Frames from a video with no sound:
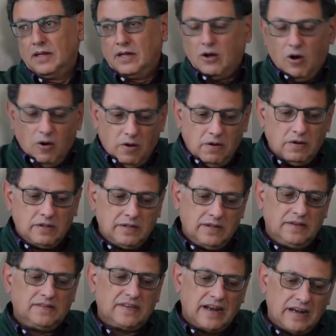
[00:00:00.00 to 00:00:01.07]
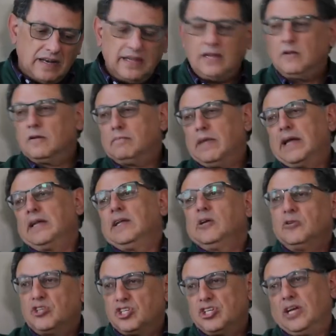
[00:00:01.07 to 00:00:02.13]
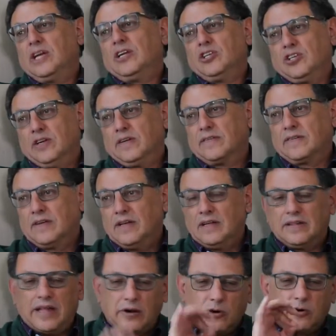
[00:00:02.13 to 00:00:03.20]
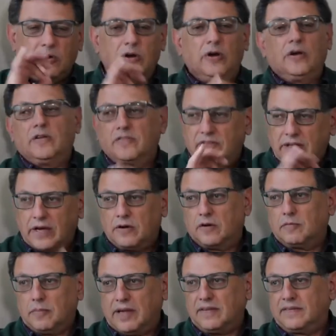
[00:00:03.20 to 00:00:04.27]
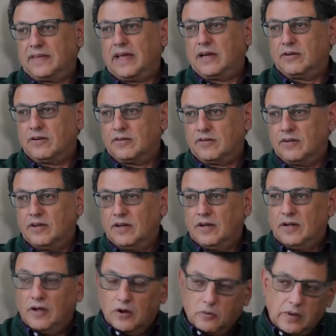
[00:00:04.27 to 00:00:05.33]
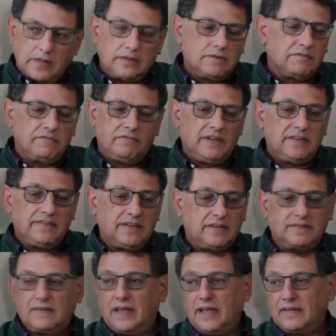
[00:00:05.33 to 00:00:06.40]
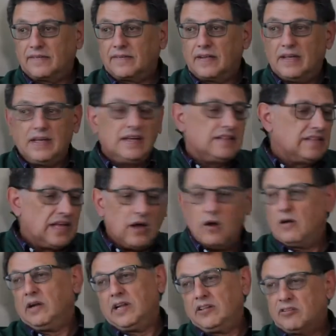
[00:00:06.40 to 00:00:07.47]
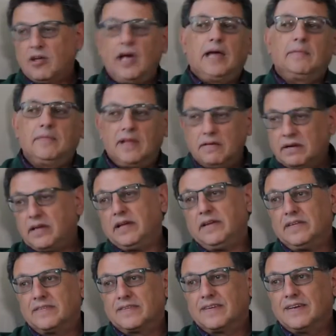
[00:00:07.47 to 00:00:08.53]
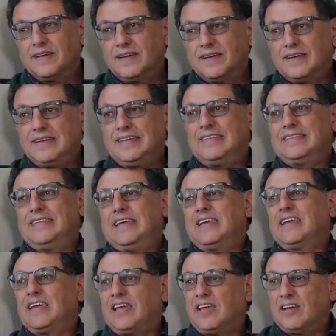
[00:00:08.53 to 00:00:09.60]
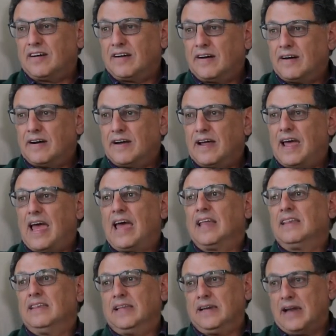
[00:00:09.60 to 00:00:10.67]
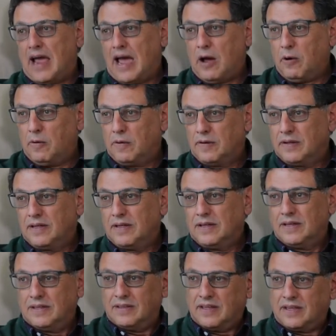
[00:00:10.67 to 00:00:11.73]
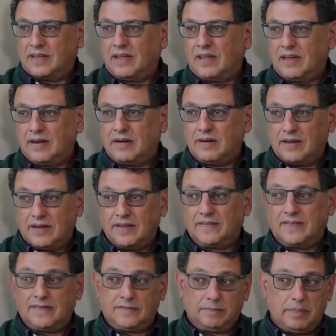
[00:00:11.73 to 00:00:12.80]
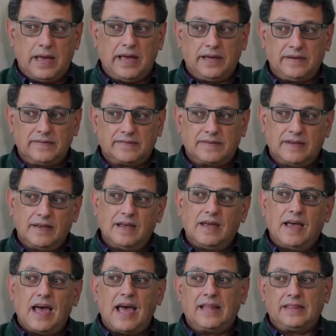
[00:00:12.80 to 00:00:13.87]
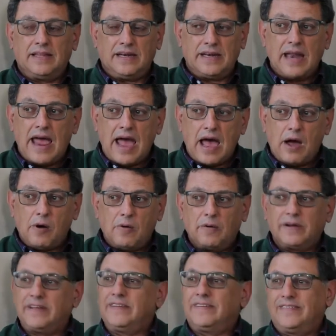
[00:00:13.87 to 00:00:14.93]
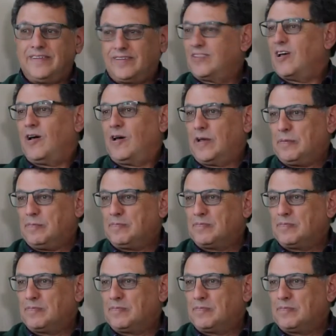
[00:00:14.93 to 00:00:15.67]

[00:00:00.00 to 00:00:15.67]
All these are little minute changes that occur second by second. Quantum physics says the only time there is the here and the now. The here is the space, and the now is the time.